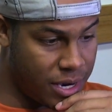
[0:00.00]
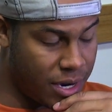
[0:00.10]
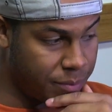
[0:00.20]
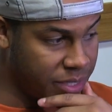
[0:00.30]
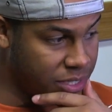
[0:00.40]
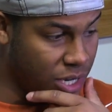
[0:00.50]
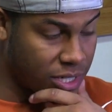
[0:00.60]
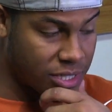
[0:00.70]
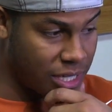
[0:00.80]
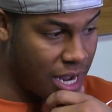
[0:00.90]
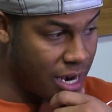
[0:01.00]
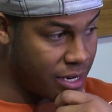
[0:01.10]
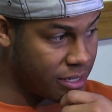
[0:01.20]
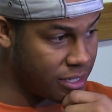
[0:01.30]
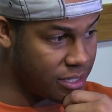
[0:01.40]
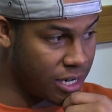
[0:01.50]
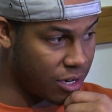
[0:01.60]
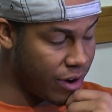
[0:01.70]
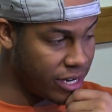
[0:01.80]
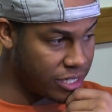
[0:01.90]
Um, he's taught us a lot. He's done a
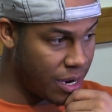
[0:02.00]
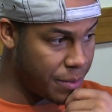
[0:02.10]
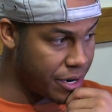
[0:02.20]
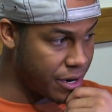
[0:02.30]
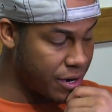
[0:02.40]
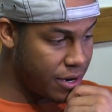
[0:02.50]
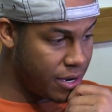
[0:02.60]
great job here.